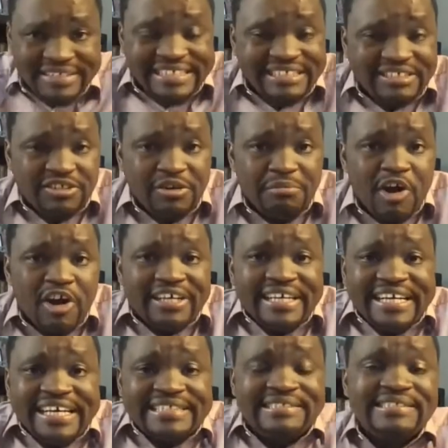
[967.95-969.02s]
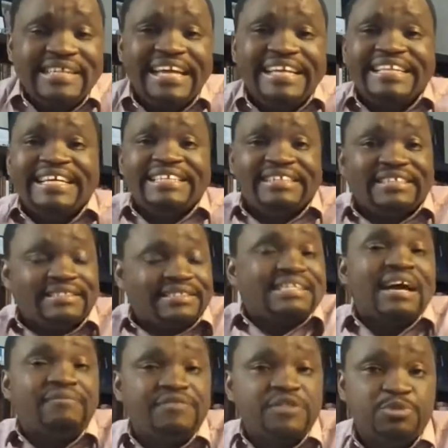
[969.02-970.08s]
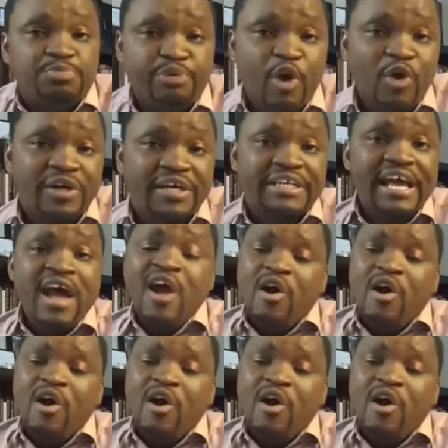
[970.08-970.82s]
digital marketing and saying that the stuff is broken.